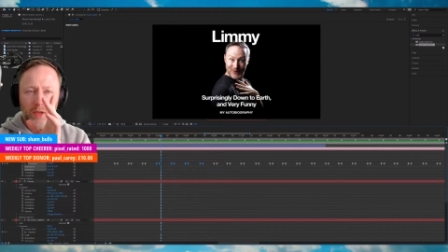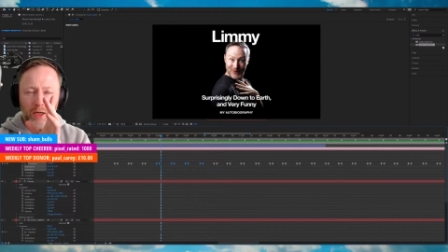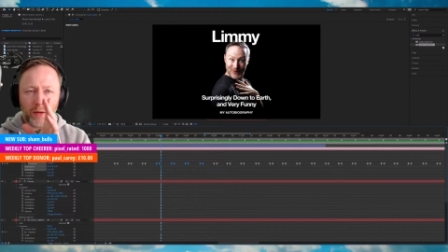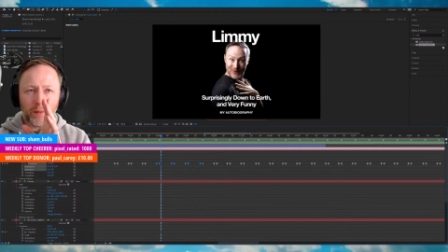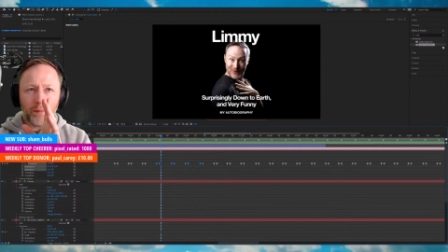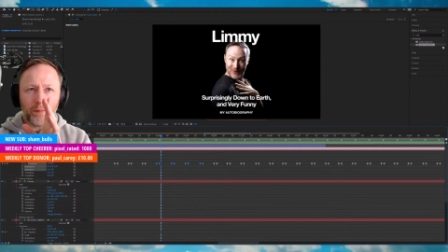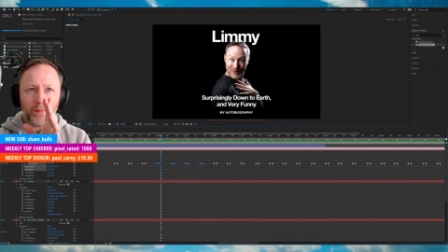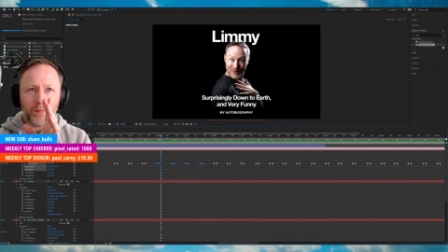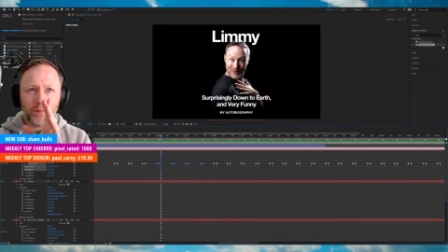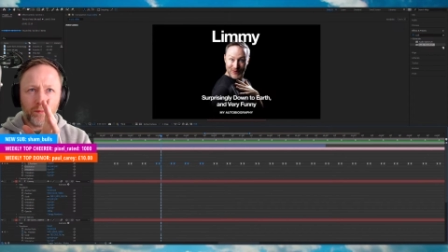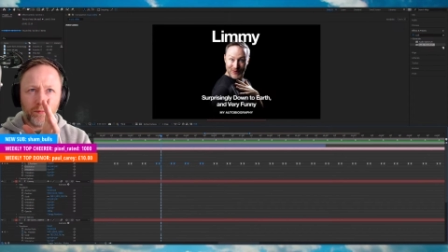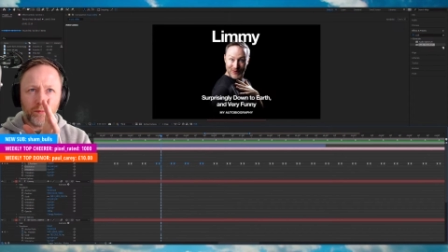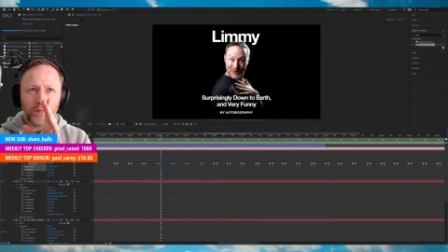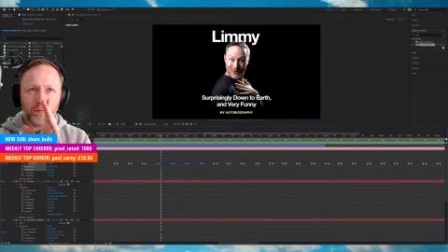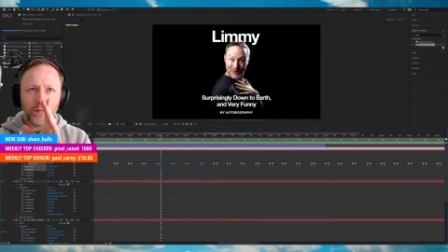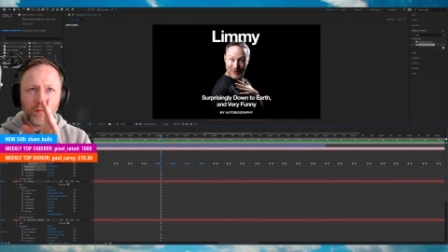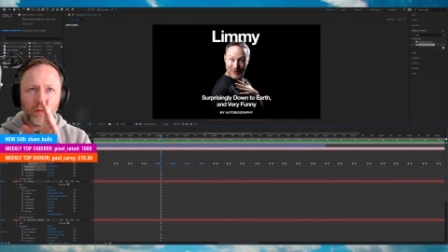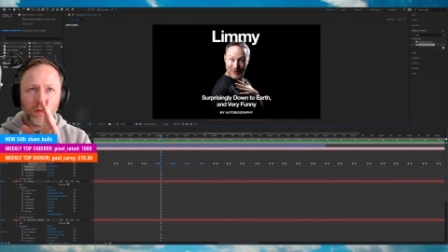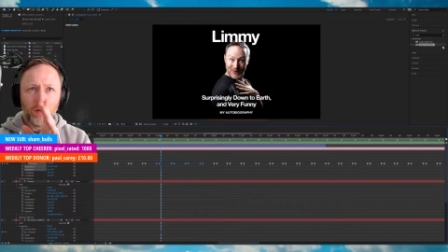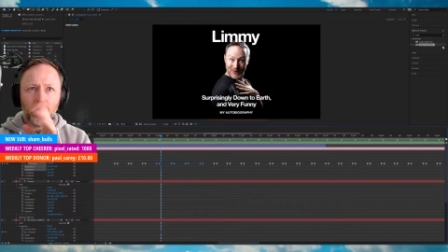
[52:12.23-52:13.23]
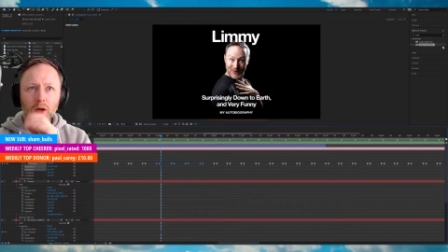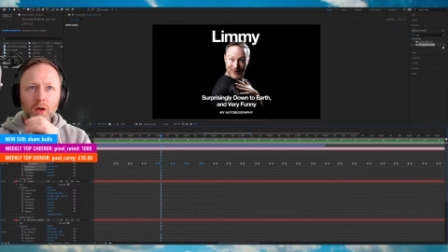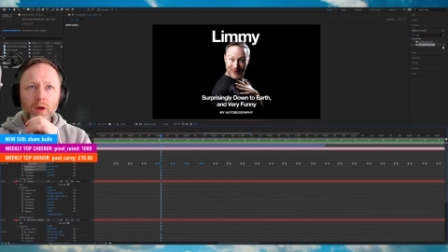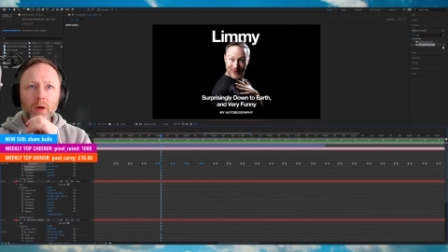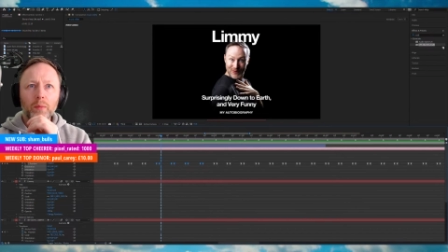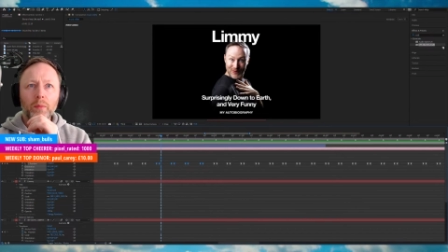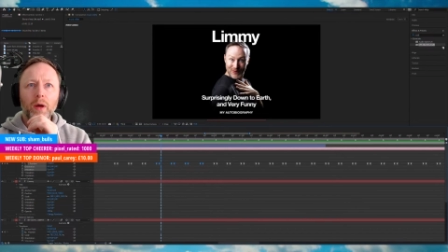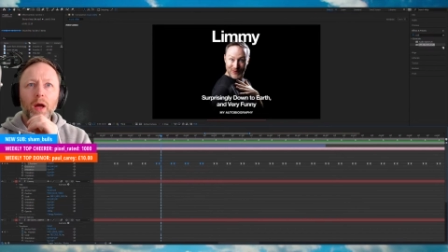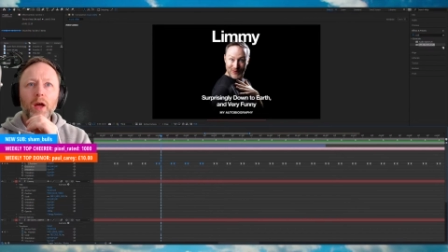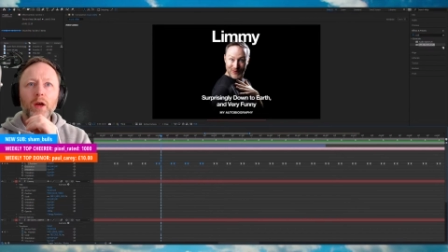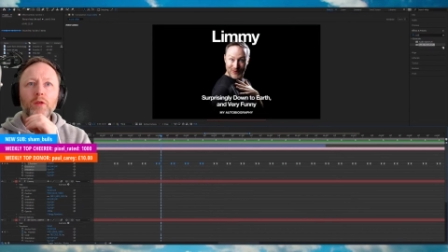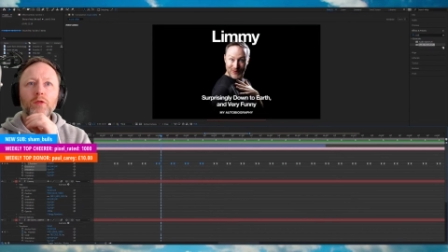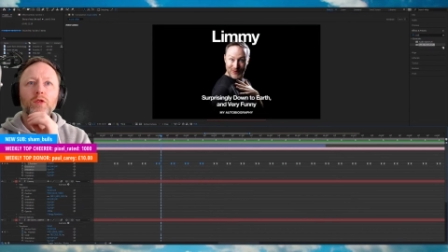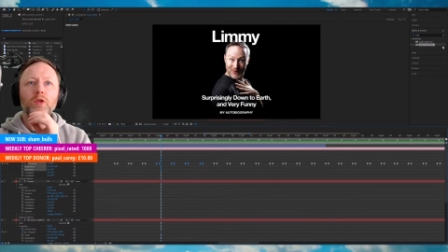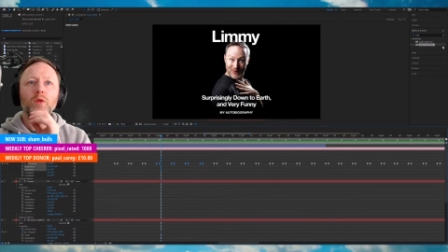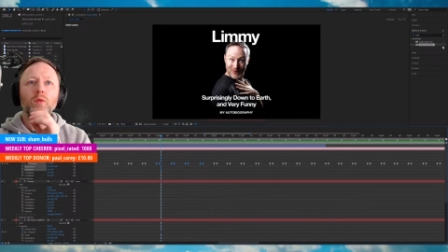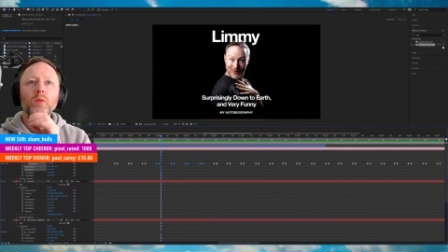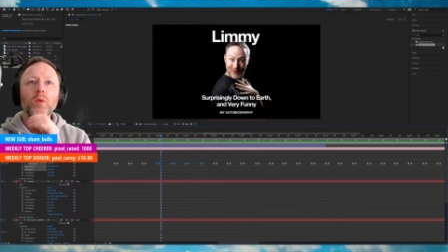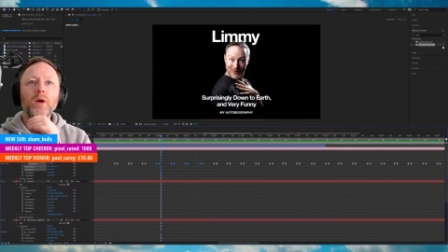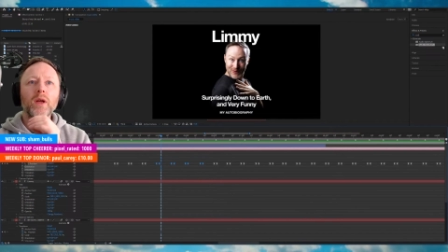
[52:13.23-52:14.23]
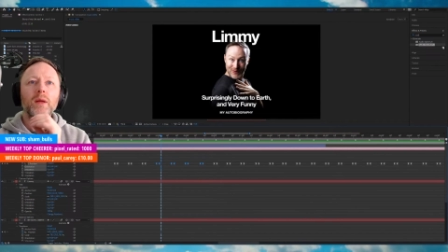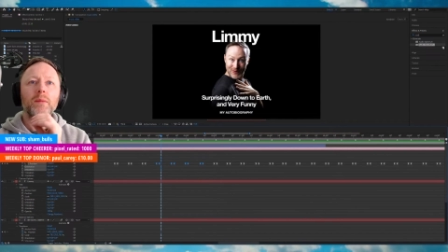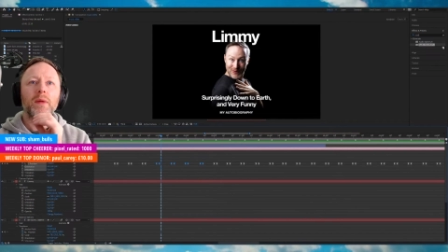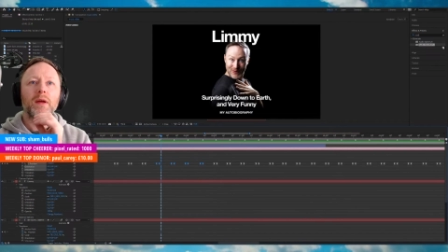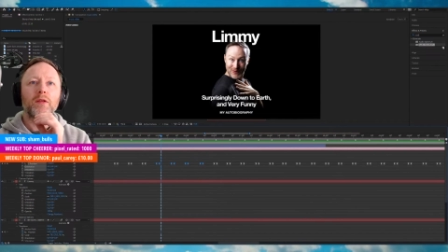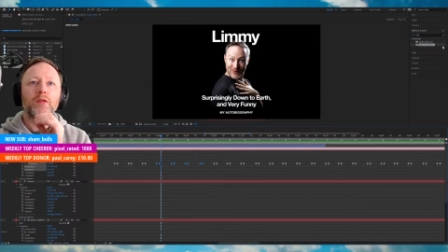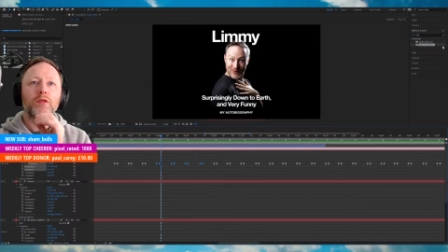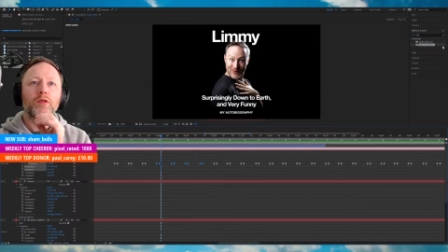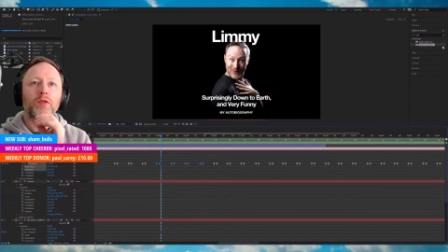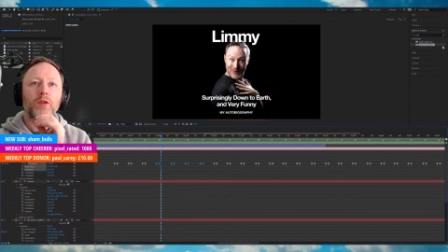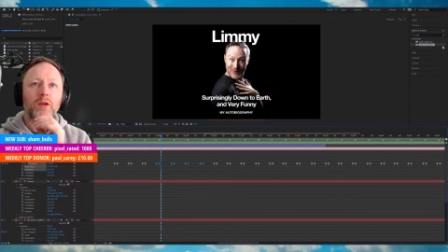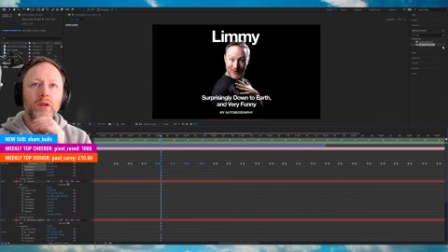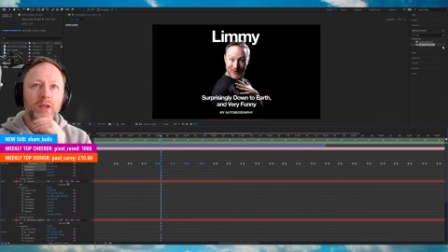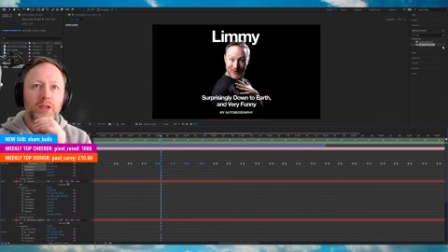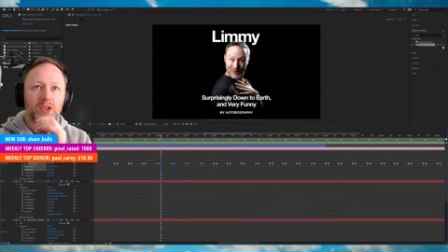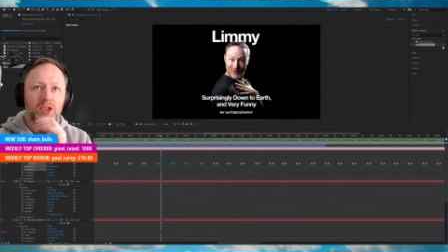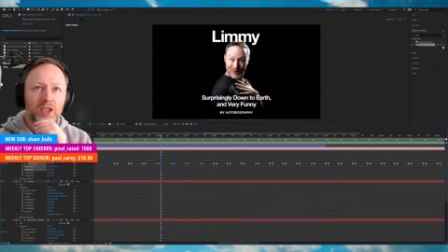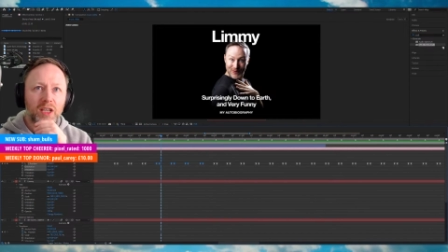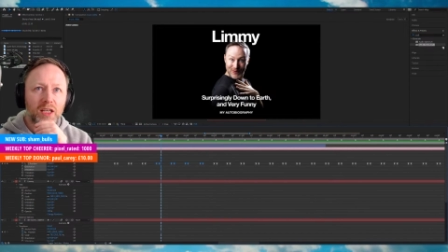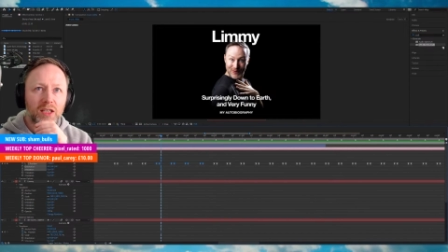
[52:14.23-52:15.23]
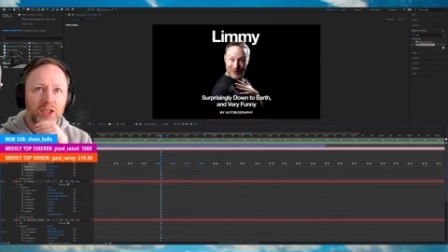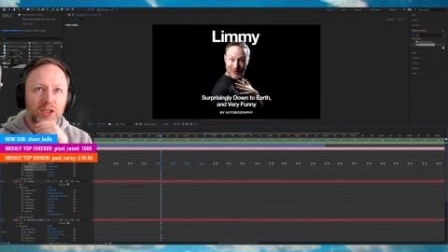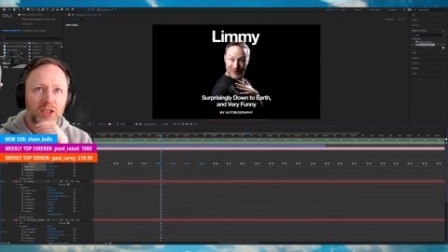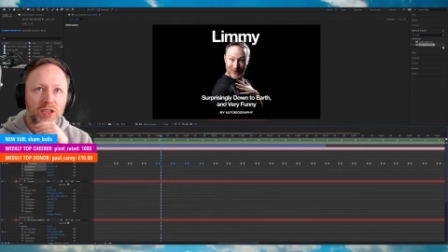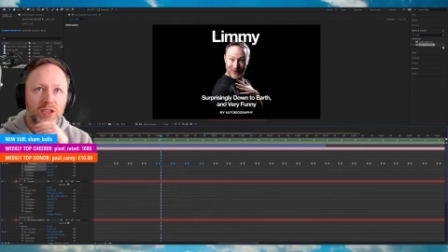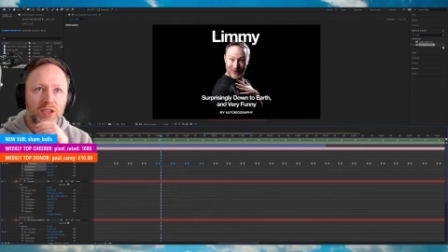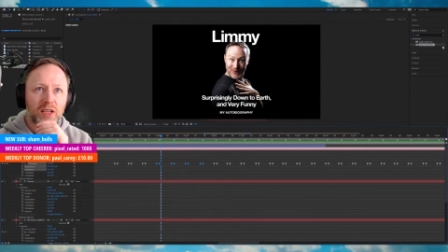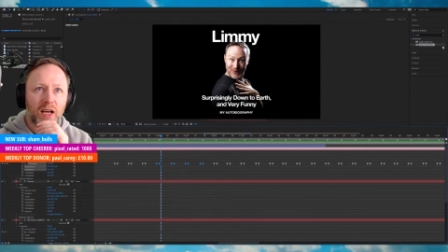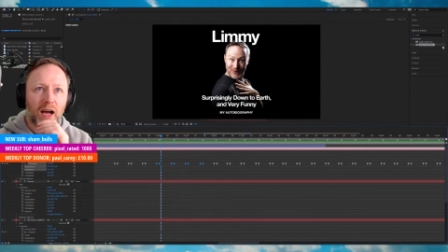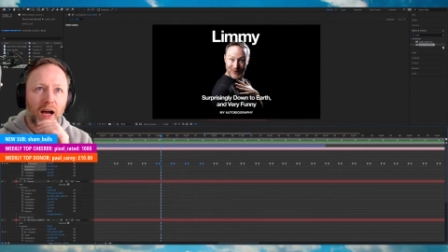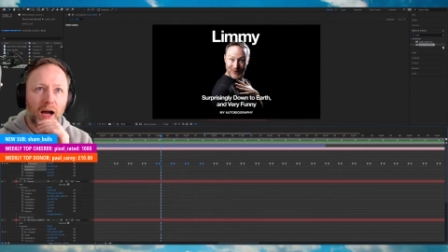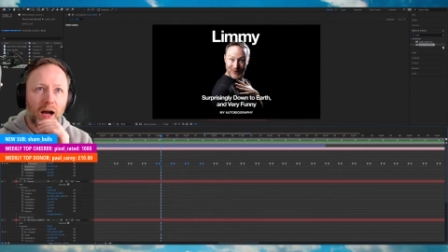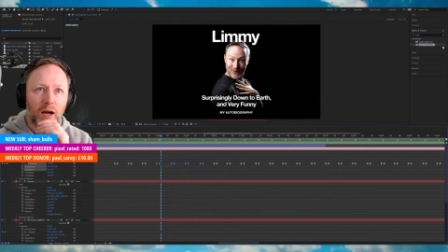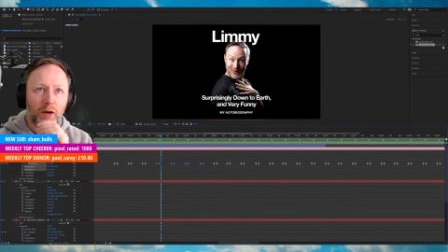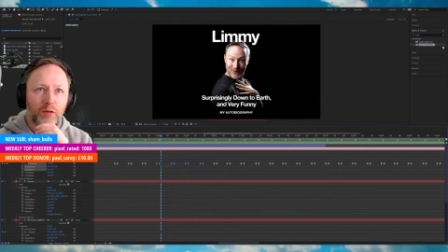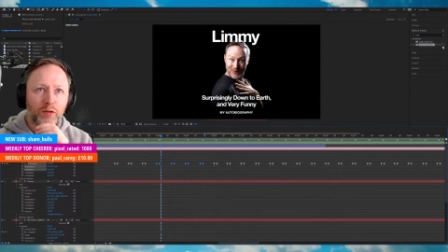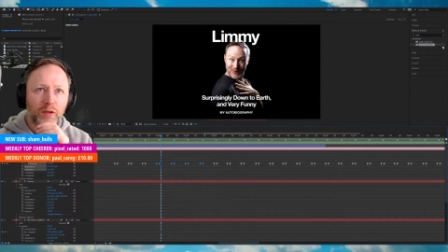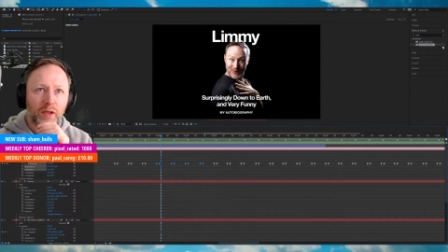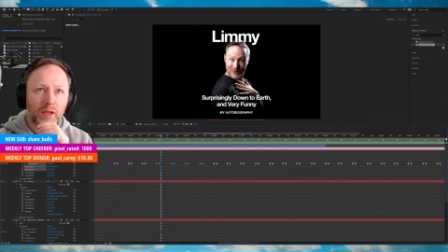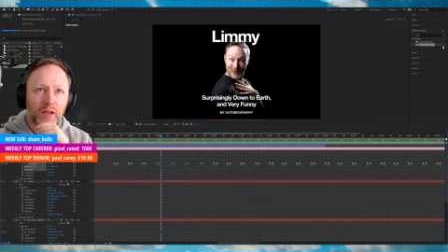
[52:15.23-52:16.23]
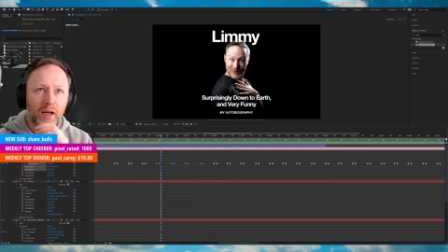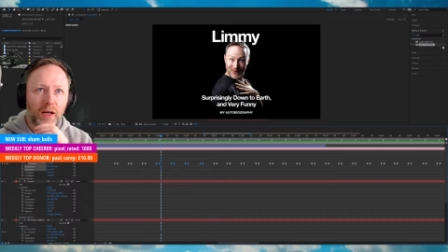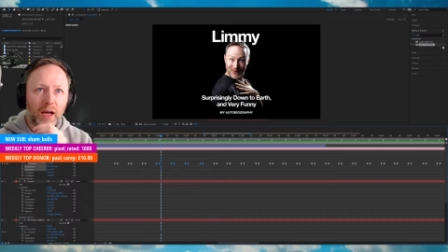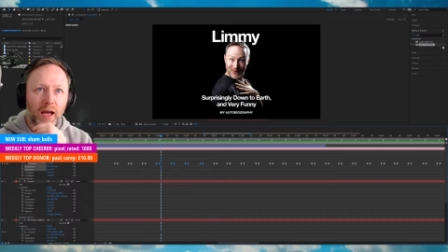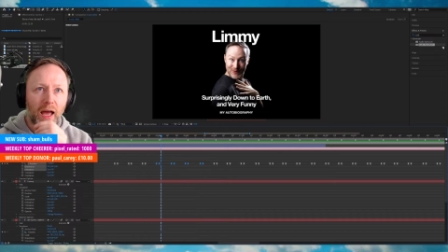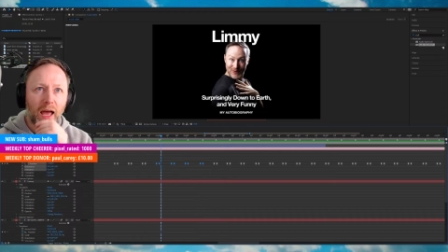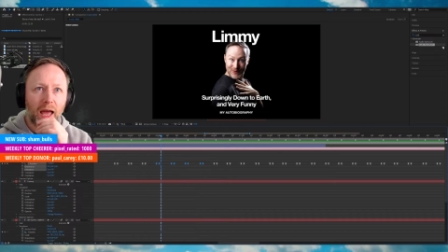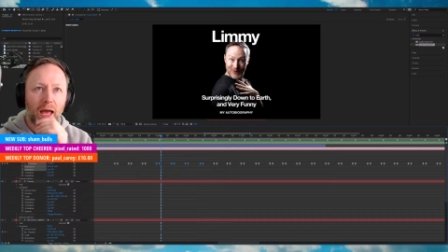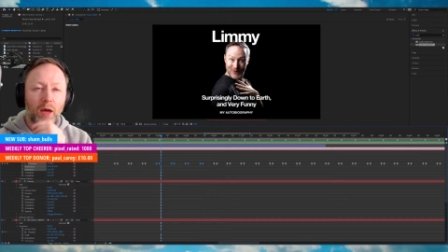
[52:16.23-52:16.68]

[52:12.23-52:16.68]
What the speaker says: Yep, But if you want to make further changes after that,